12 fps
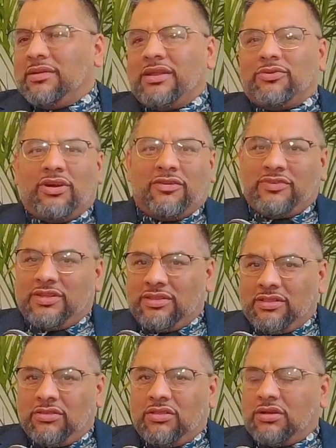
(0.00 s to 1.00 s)
I don't have
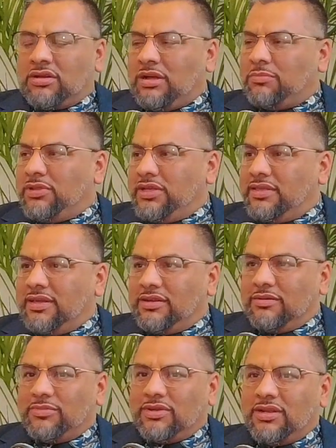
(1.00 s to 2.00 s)
the complete data,
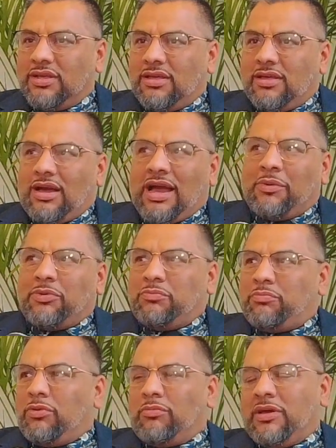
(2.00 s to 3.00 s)
but I would
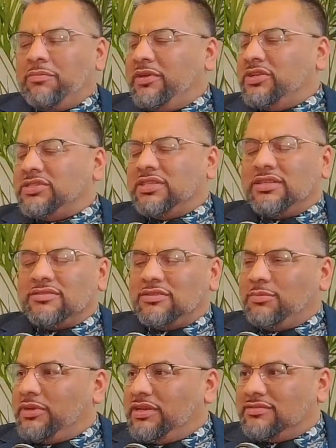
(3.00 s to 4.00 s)
put my patient list
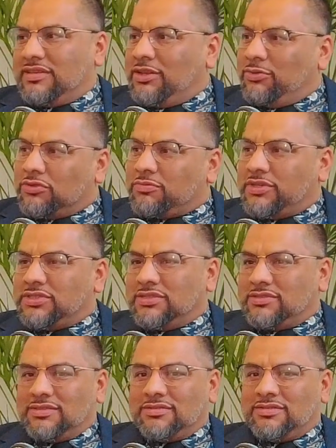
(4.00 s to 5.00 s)
up against anyone's patient
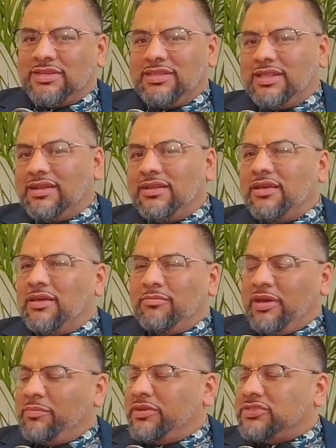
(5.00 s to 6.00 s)
list and say that
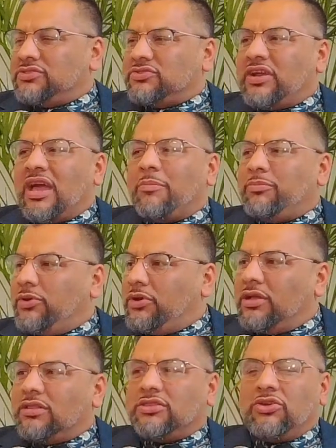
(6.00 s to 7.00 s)
my patients are happier,
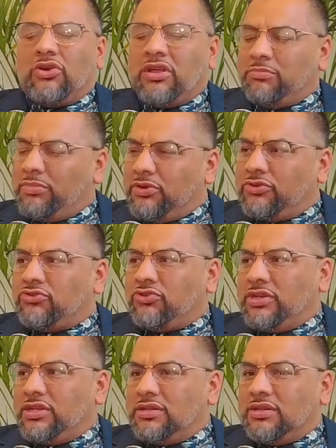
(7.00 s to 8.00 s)
healthier, and better
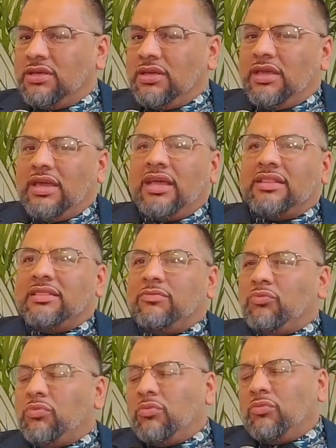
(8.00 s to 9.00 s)
treated.
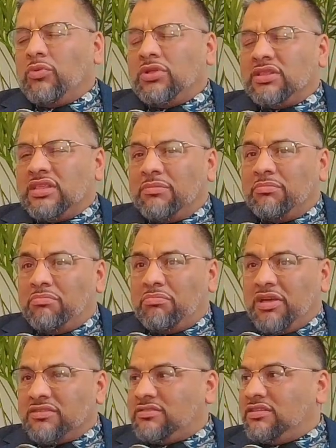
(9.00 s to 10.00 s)
And one of the
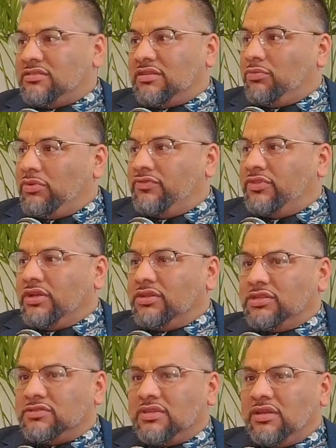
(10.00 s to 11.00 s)
best things that we've done
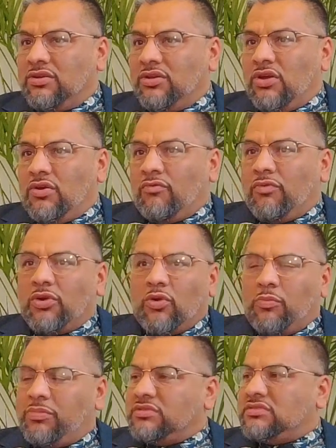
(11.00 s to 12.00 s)
is that we're
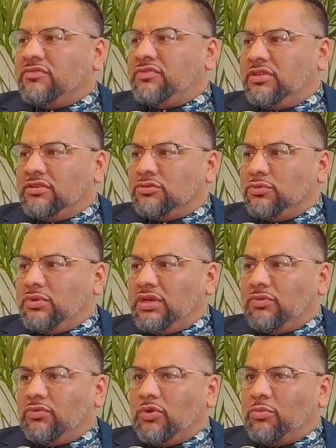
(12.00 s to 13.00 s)
open 7 days a week.
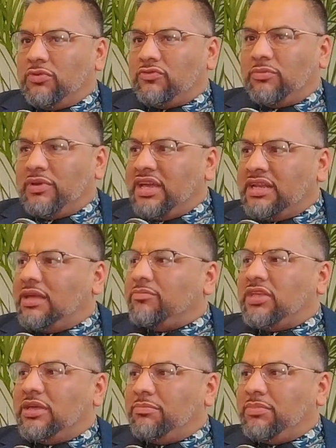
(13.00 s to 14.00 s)
We're open from 8 a.m.
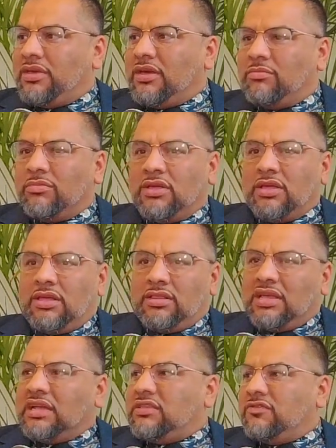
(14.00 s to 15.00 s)
to 8 p.m.,
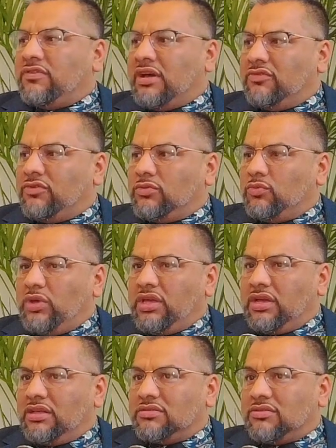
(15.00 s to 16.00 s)
9 to 5 on
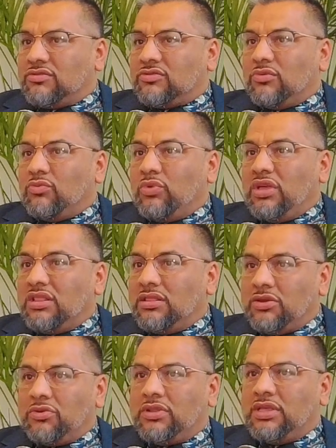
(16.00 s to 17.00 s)
weekends. So we
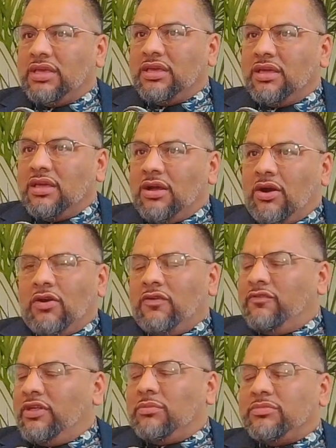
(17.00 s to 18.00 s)
literally are
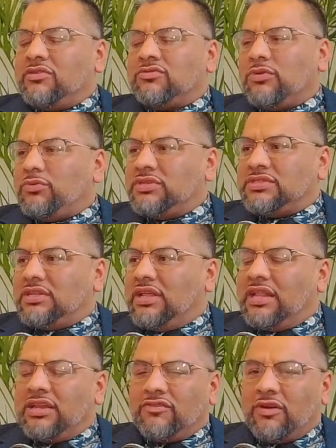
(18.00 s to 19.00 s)
available. There's no reason
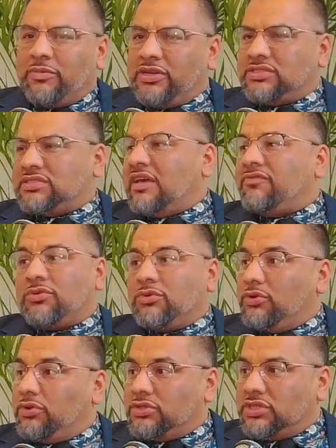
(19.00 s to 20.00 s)
any of our patients have to go to
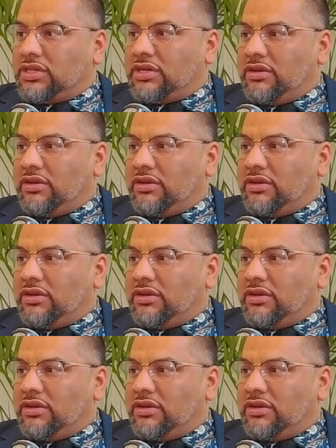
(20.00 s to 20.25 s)
urgent care.